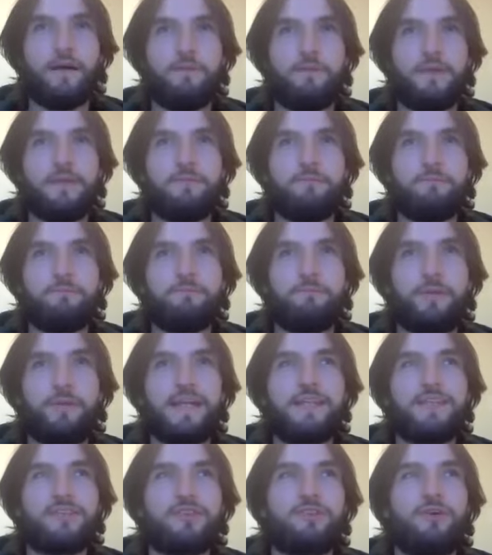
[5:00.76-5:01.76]
I mean,
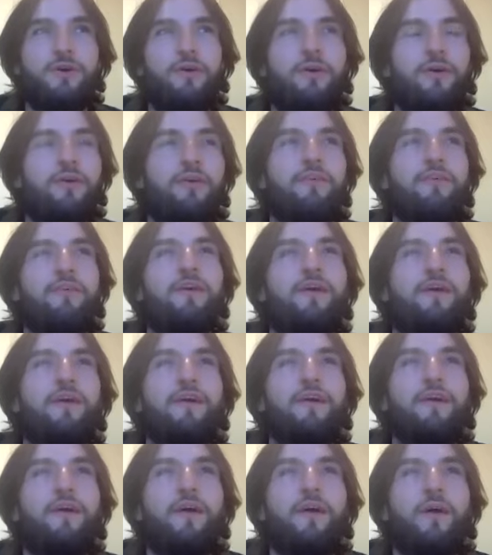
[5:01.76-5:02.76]
based on
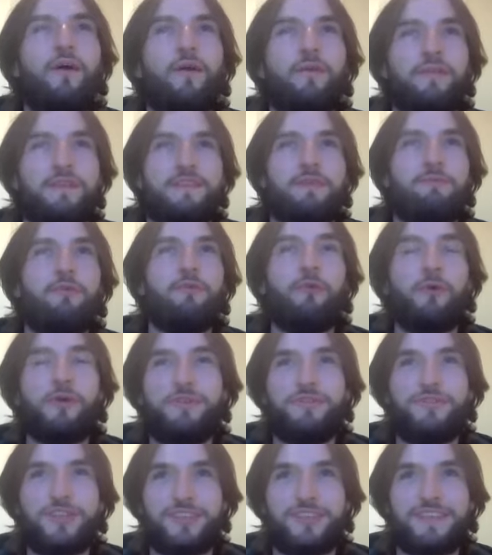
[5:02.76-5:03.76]
some of what
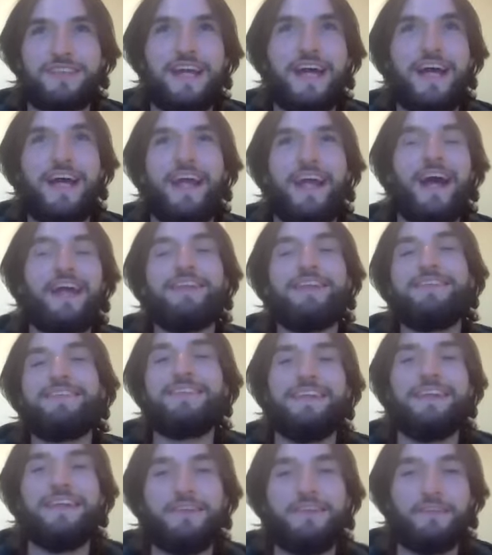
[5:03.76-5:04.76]
you've just said, and
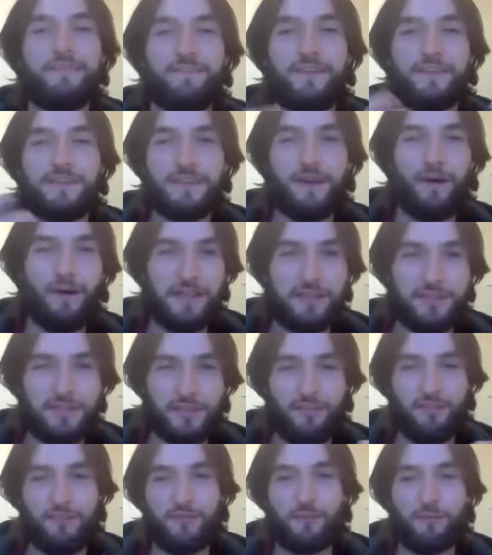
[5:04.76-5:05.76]
indeed the
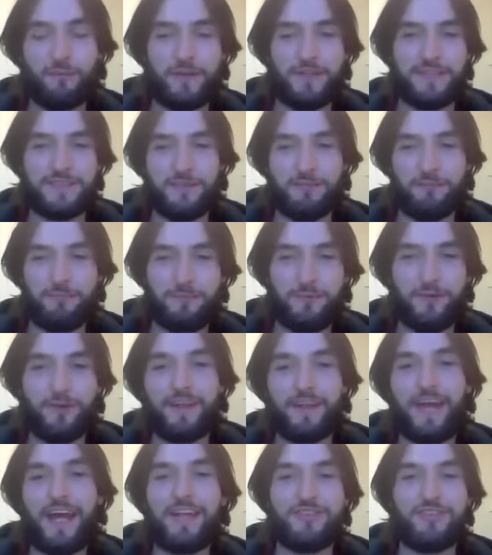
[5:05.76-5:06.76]
title of the recent
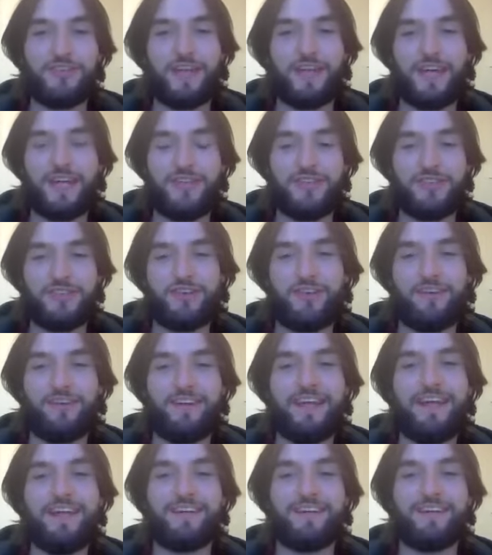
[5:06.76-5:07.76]
book,
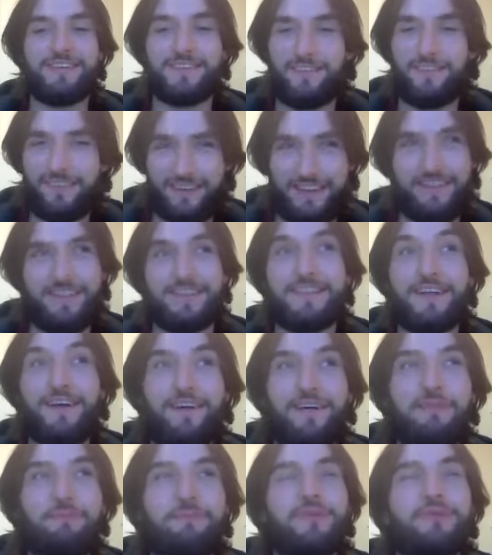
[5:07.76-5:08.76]
Education in a
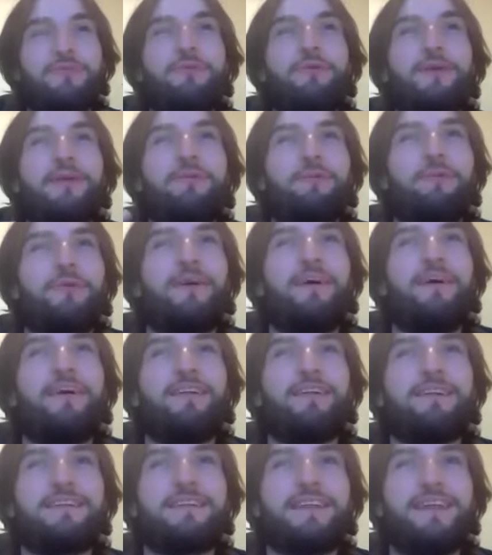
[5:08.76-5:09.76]
Time Between
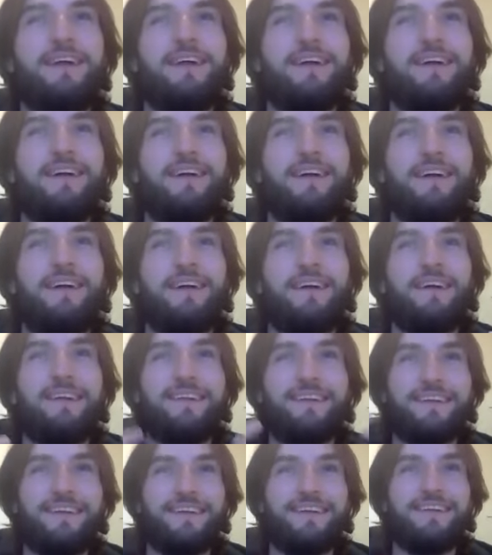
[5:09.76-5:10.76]
Worlds,
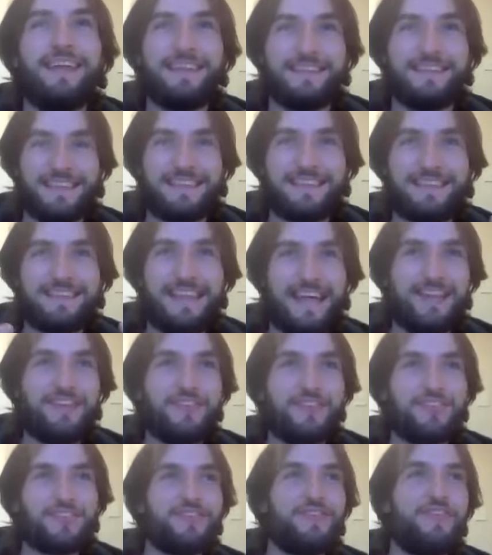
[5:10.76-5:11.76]
there's this
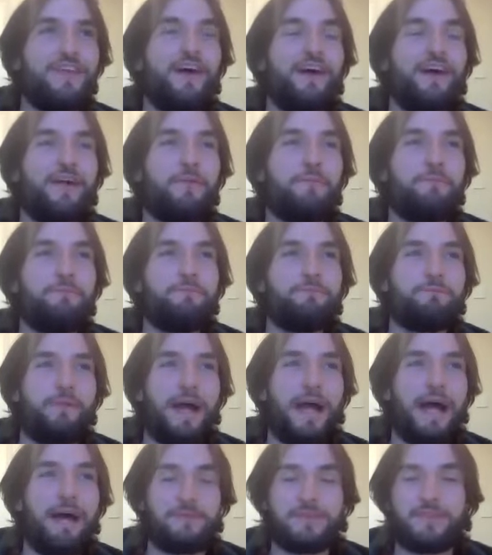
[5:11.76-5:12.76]
sense that
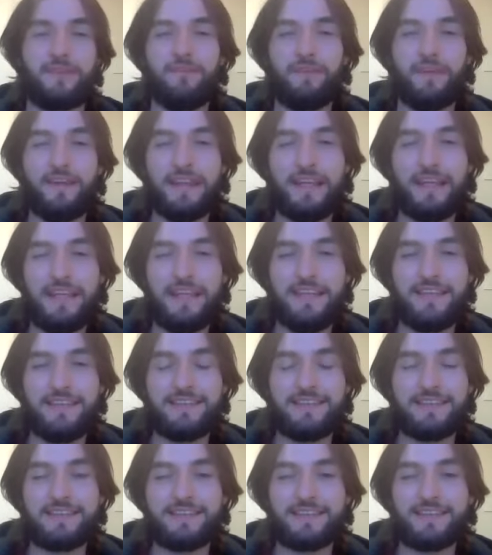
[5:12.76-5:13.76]
perhaps something
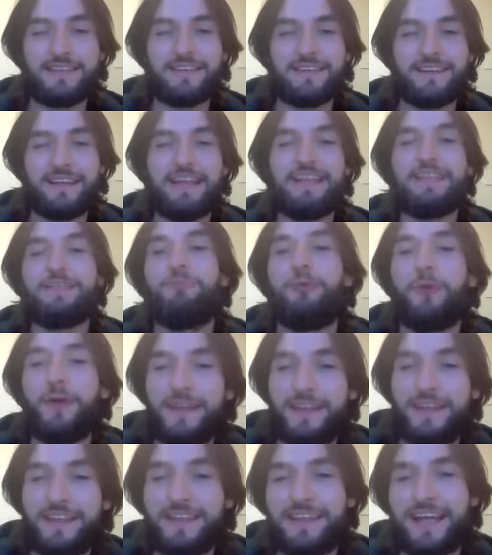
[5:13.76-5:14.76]
is
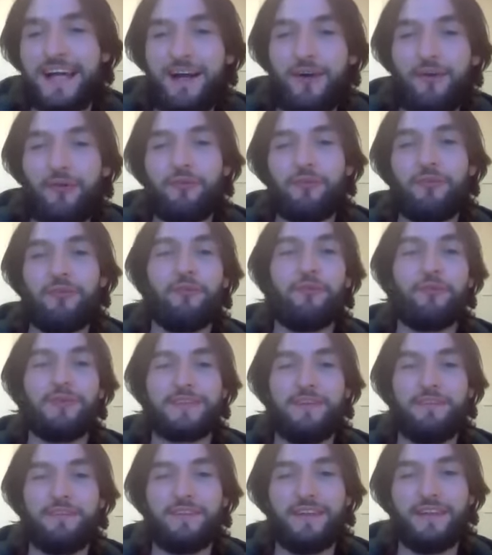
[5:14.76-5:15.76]
breaking down, or
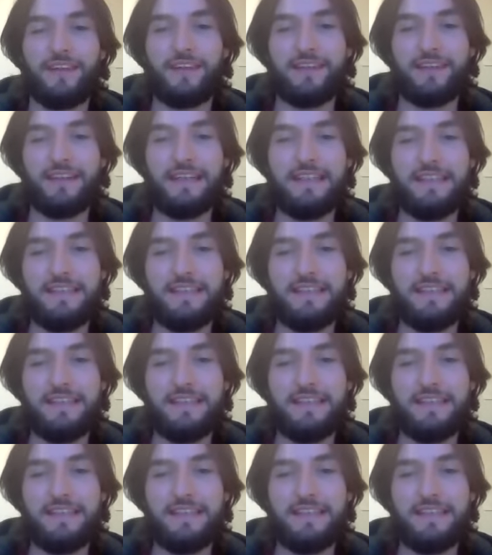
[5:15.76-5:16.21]
something